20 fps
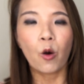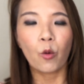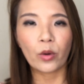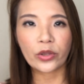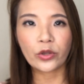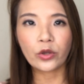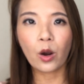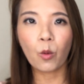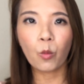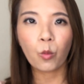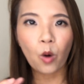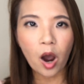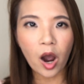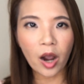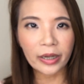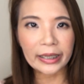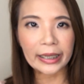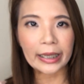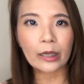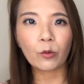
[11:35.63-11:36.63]
when you're
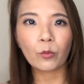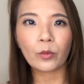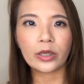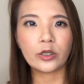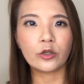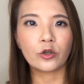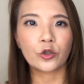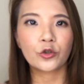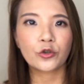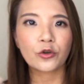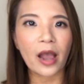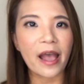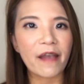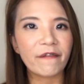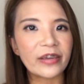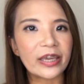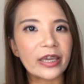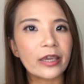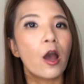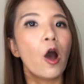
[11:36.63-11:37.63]
walking, when you're
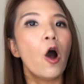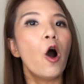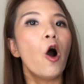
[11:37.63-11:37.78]
driving,